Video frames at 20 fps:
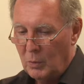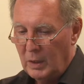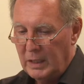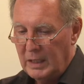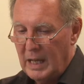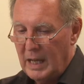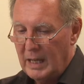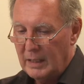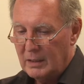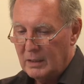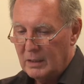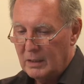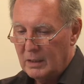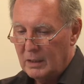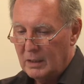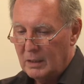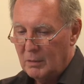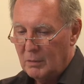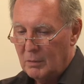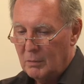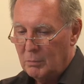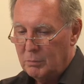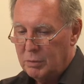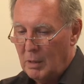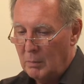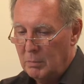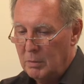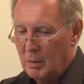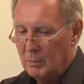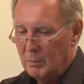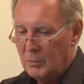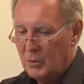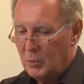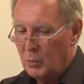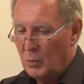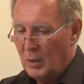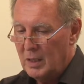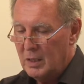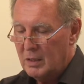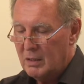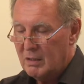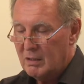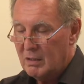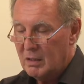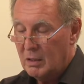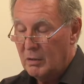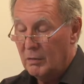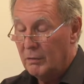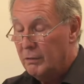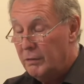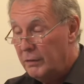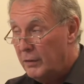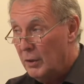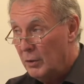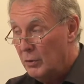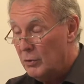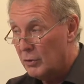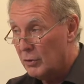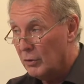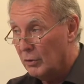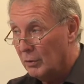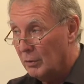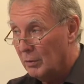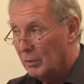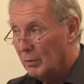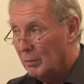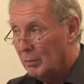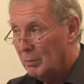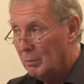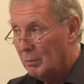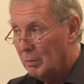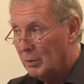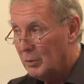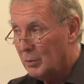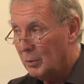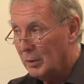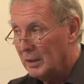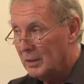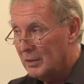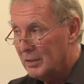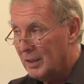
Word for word: we get problems with confusion between